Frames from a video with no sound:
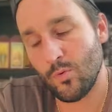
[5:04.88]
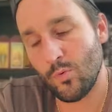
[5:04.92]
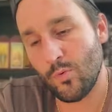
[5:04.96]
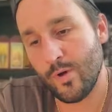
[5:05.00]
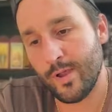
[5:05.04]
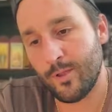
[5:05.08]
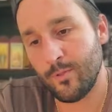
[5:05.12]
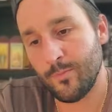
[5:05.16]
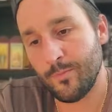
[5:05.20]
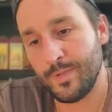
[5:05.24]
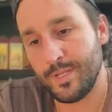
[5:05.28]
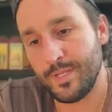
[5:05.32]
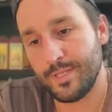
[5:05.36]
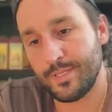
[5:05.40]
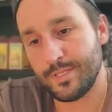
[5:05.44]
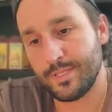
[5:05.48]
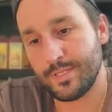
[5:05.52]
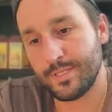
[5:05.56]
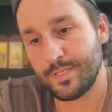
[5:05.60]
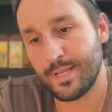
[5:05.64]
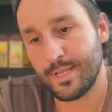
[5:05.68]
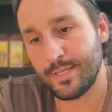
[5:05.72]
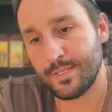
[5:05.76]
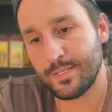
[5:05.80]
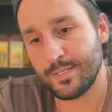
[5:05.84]
wild
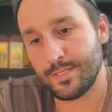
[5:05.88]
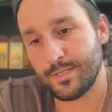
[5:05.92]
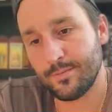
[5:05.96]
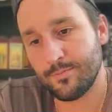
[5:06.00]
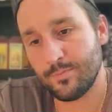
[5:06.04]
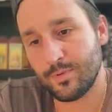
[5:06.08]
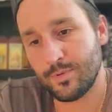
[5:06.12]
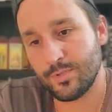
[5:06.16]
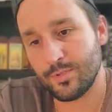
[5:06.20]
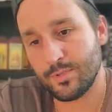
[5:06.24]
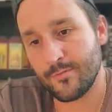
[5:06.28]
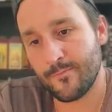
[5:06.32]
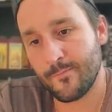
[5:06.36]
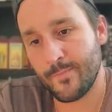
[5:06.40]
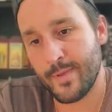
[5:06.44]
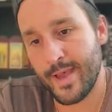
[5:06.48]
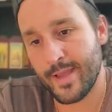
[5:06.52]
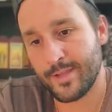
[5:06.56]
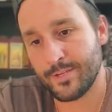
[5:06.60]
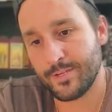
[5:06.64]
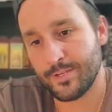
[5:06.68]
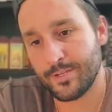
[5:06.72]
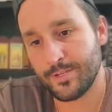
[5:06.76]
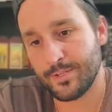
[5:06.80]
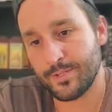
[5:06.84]
beasts as symbols of
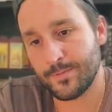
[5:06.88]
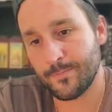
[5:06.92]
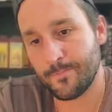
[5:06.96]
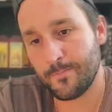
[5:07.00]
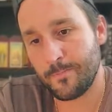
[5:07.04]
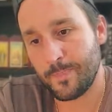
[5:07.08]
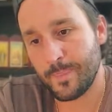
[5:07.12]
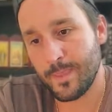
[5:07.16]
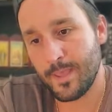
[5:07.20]
passions.